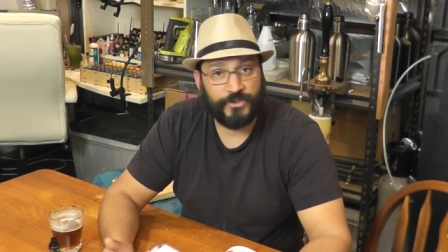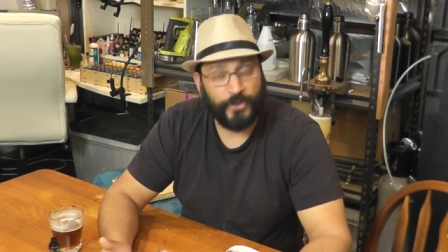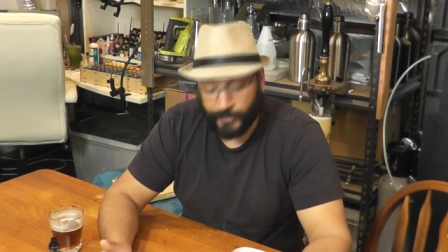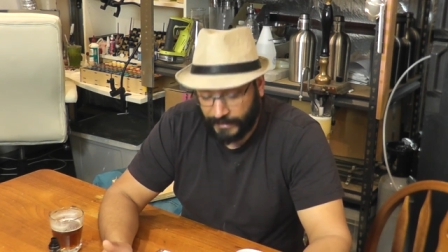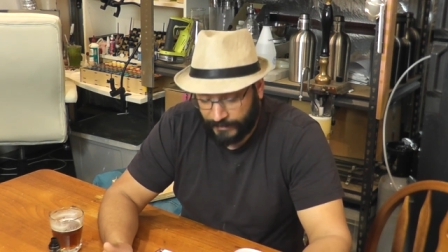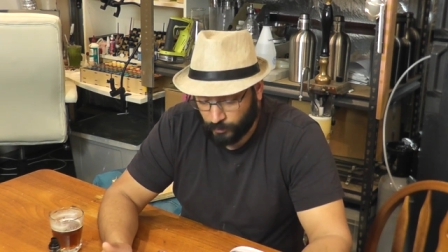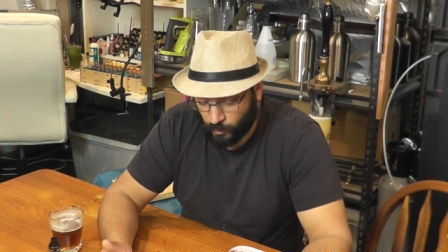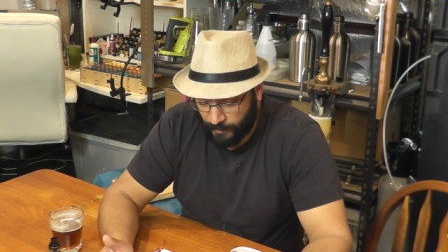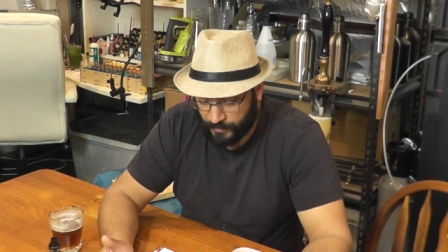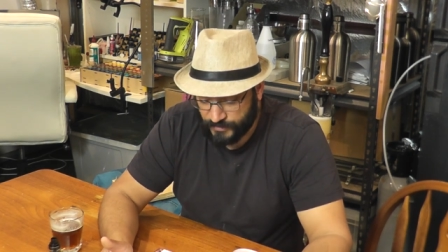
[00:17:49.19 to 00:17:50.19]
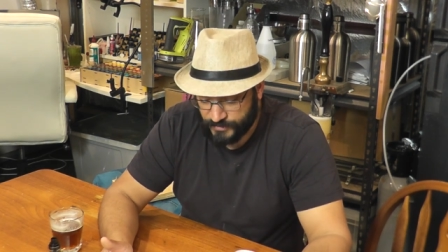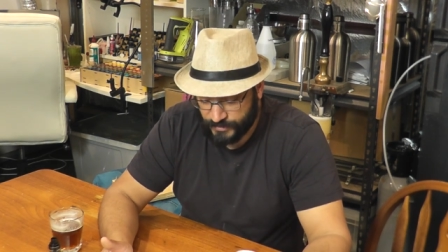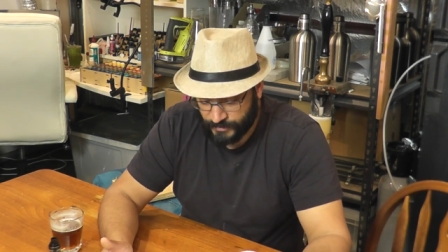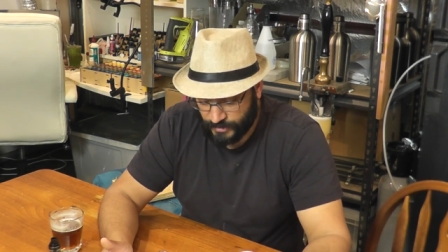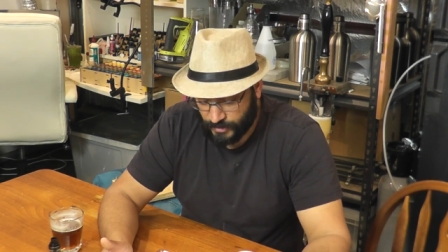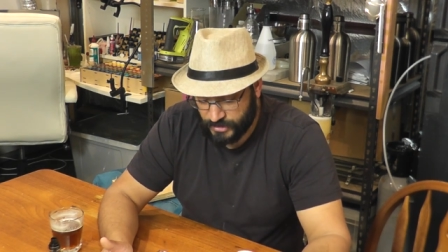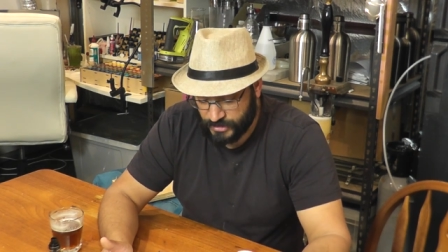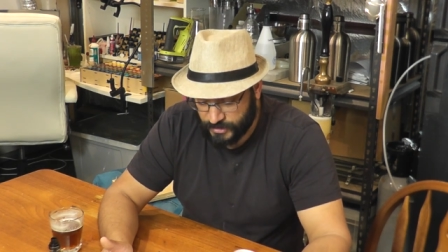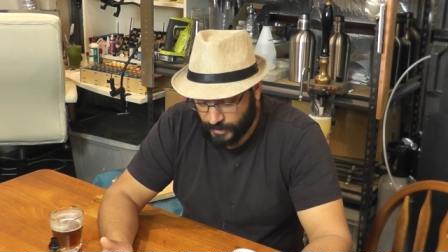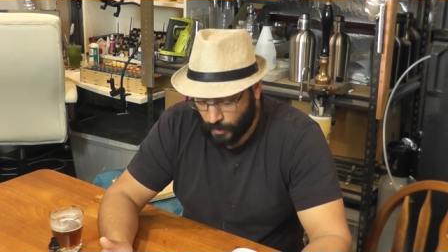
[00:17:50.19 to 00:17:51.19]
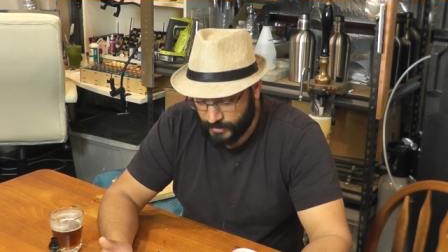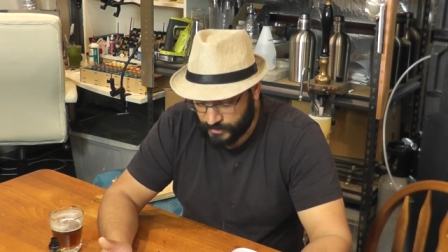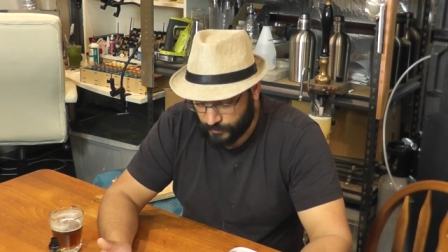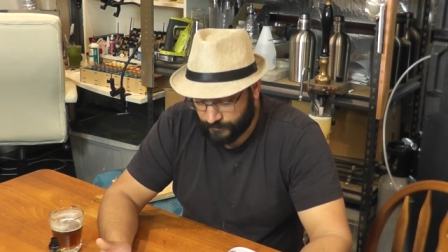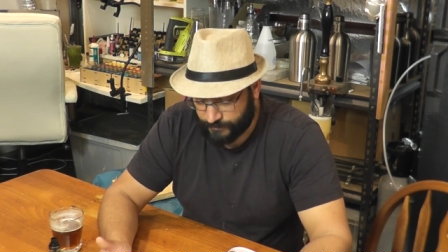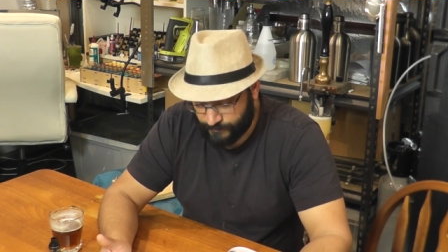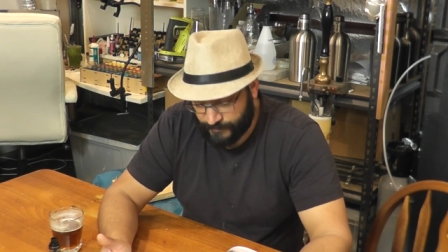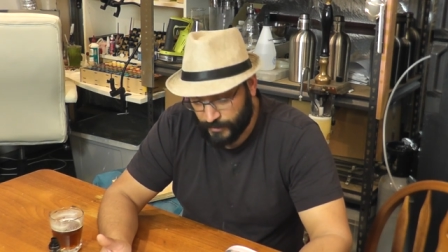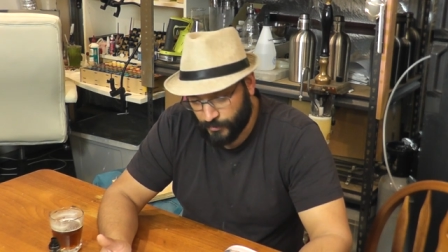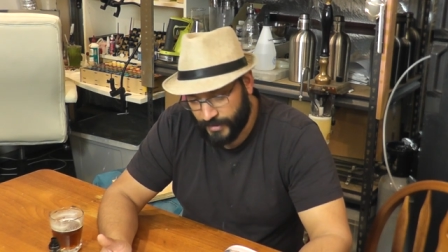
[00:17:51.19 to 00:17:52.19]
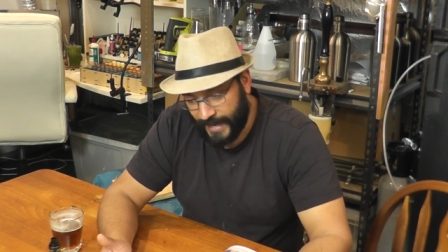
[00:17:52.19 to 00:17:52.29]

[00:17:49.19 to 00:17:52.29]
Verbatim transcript: and non-lethal weapons, and you know just slowly sort of figure it